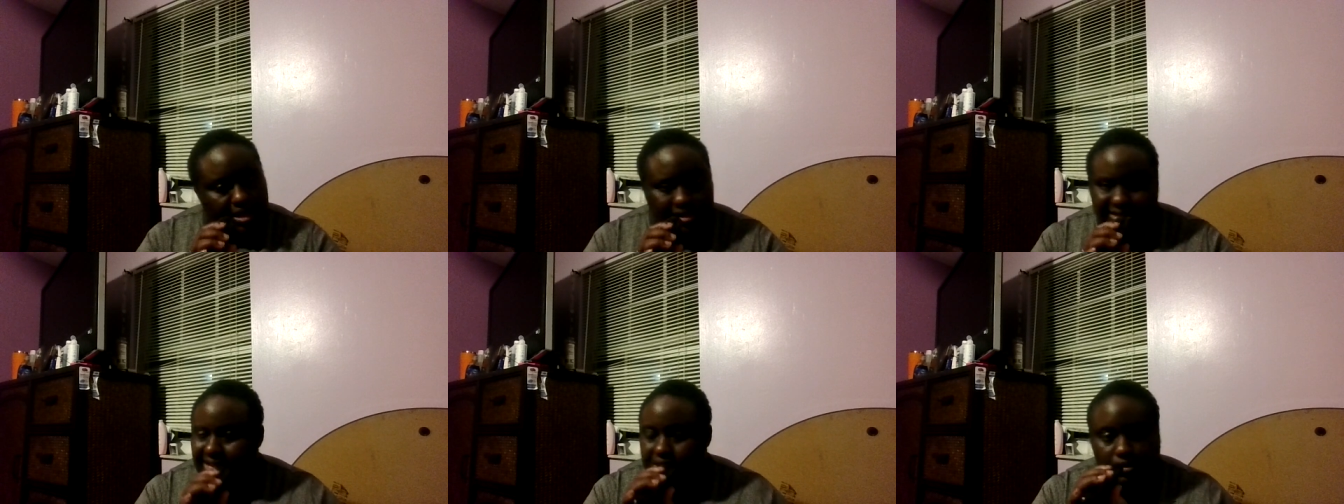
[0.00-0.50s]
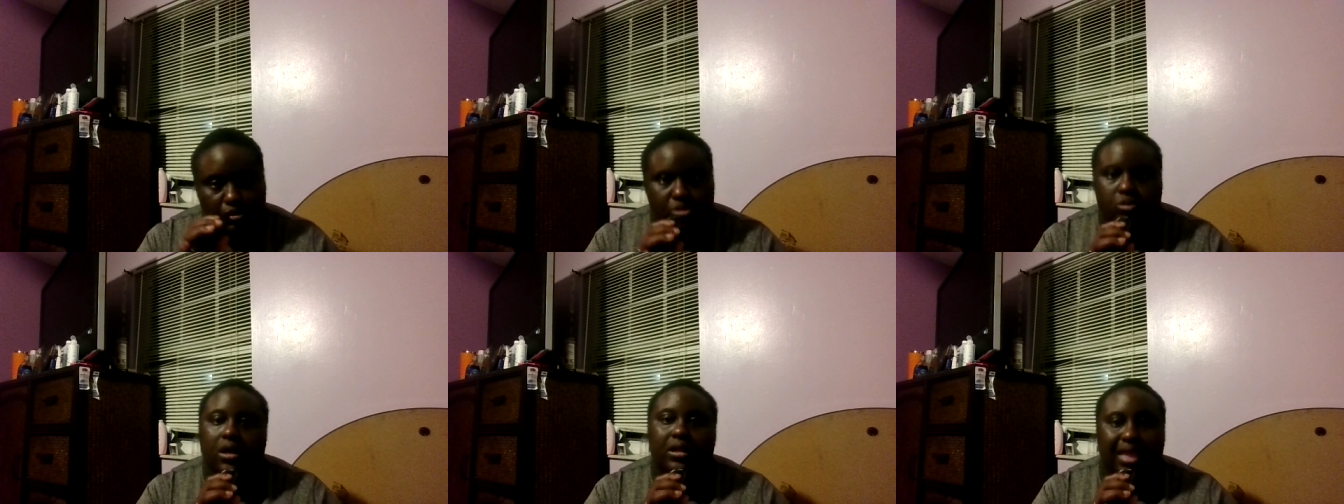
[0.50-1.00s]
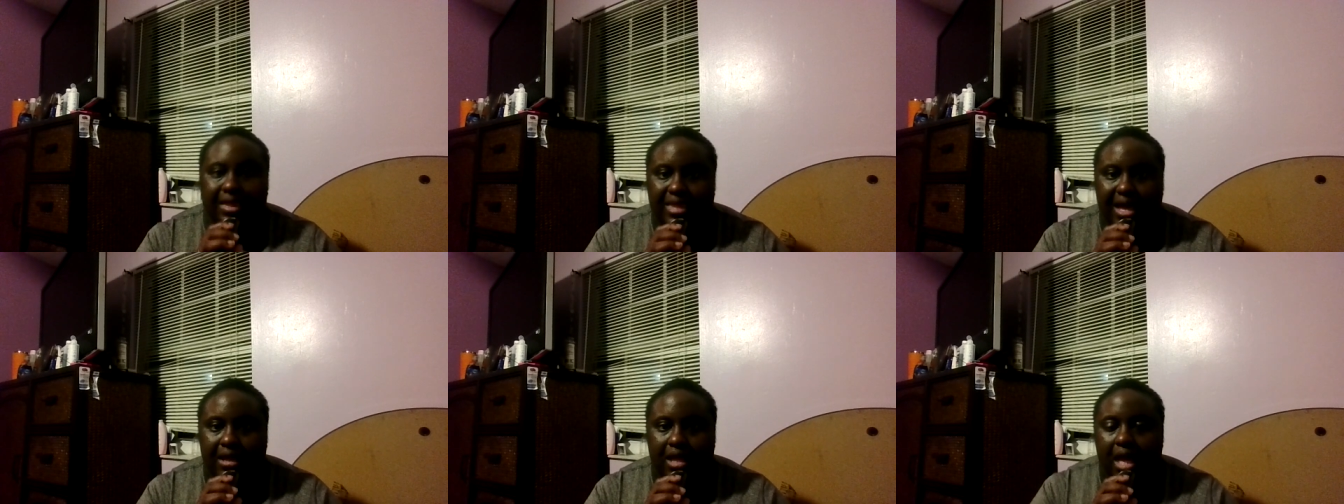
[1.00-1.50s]
it's not supposed to work like
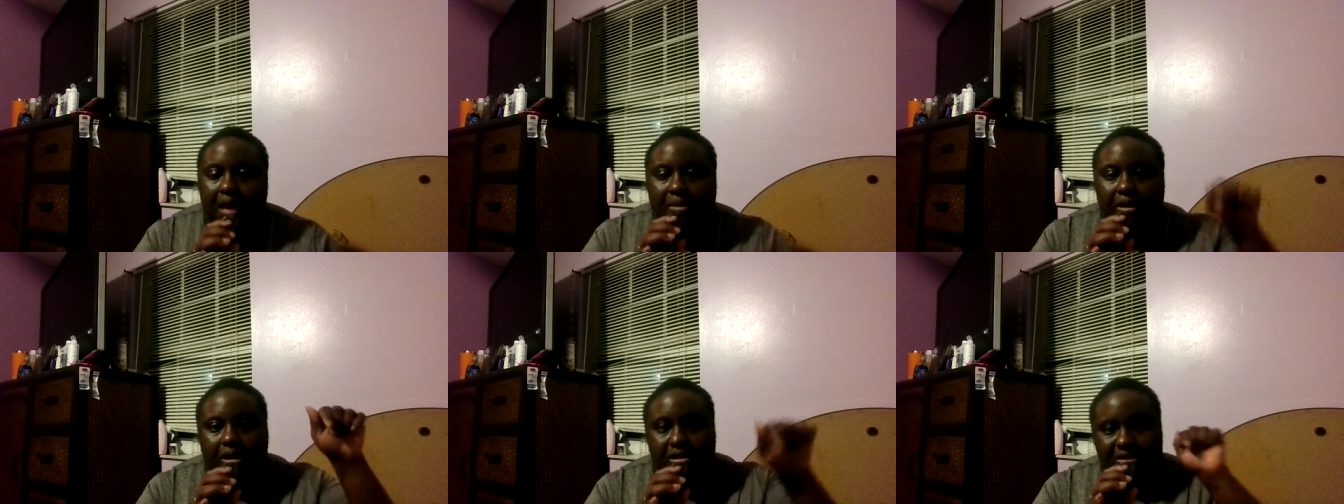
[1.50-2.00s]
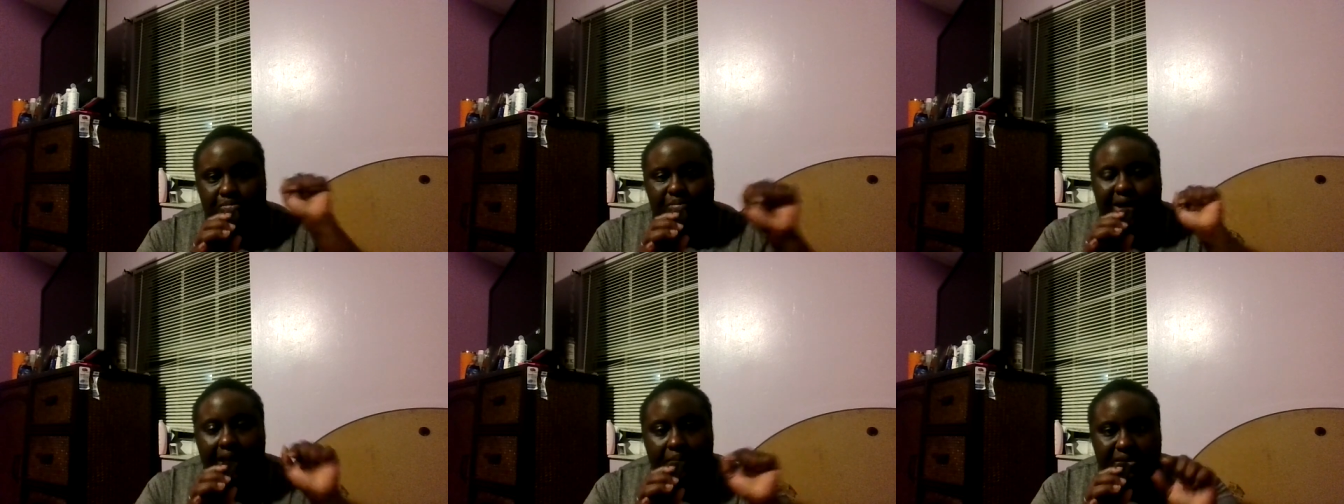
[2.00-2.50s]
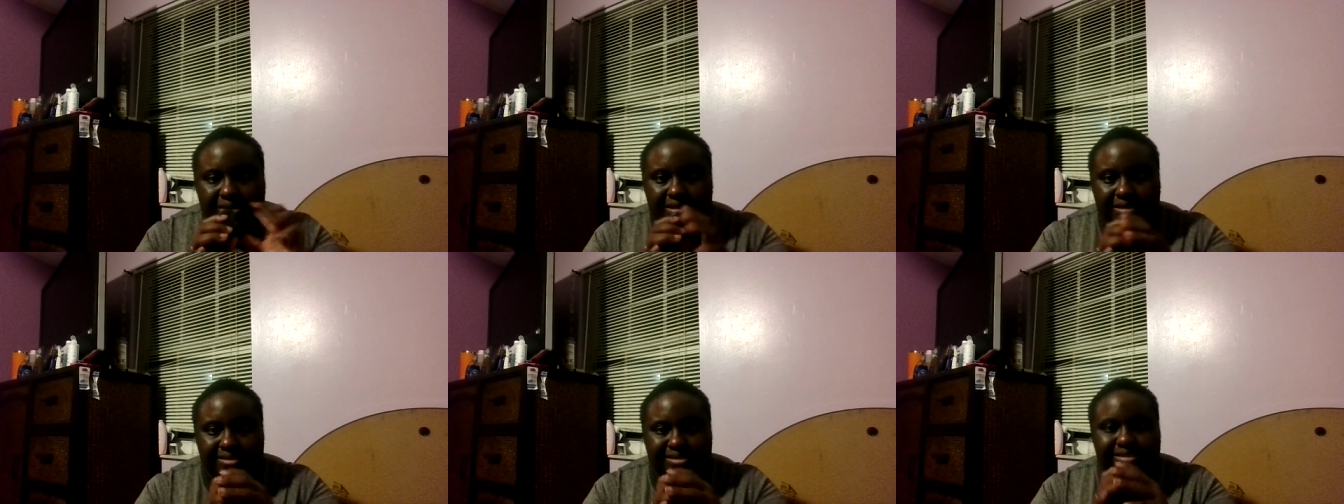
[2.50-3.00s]
that. Because the Bible said
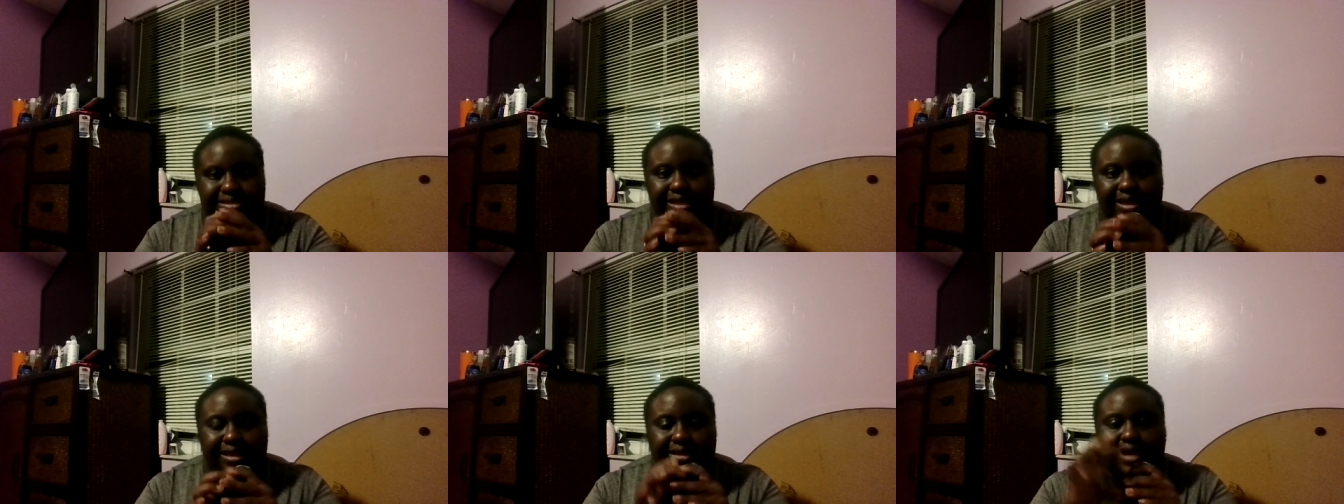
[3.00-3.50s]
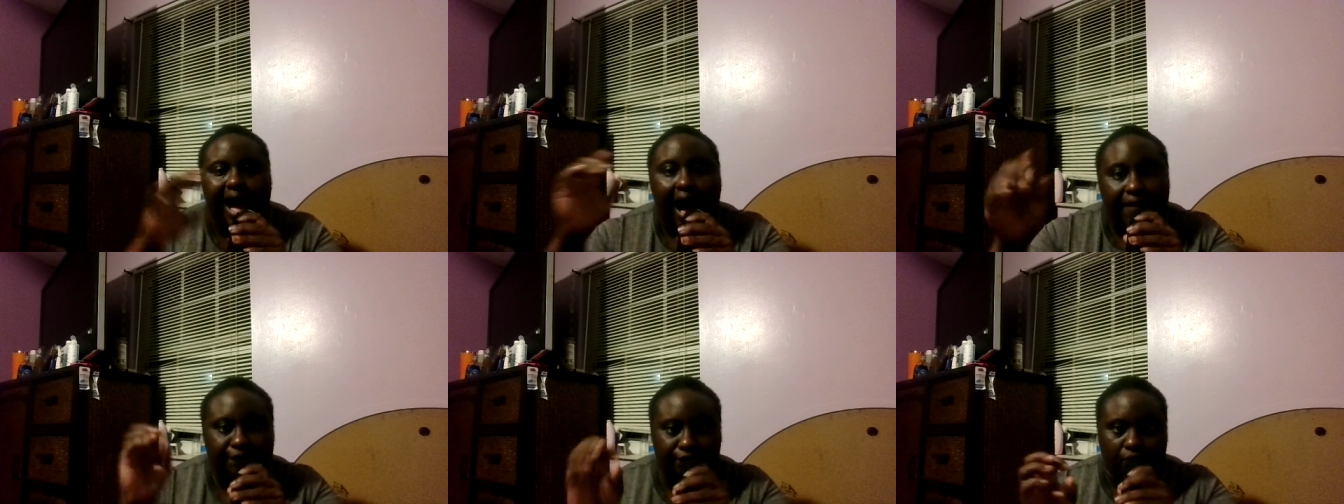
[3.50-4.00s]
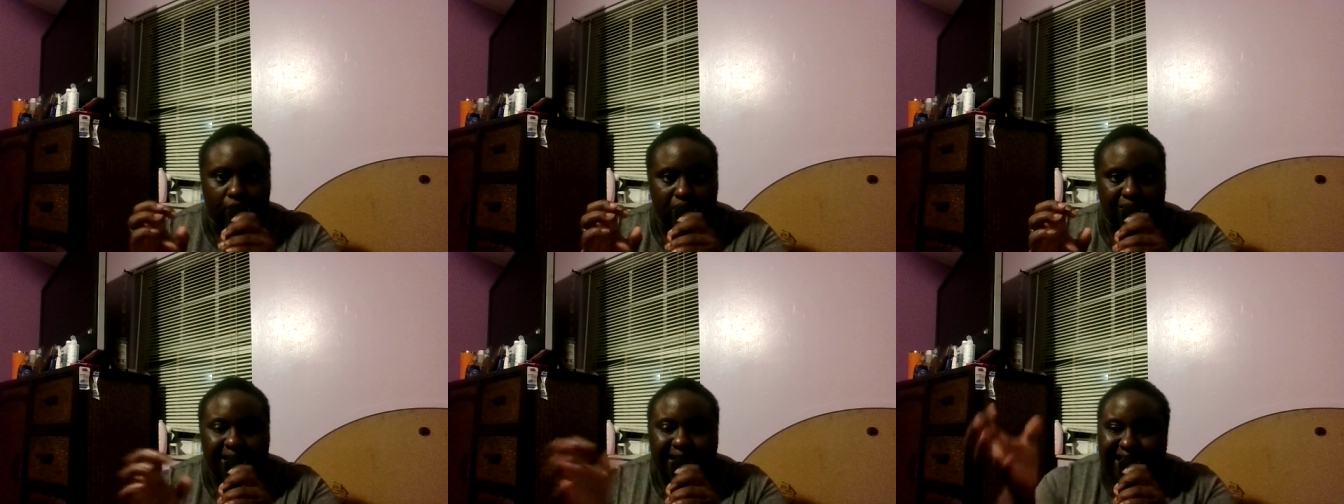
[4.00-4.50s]
to seek God first,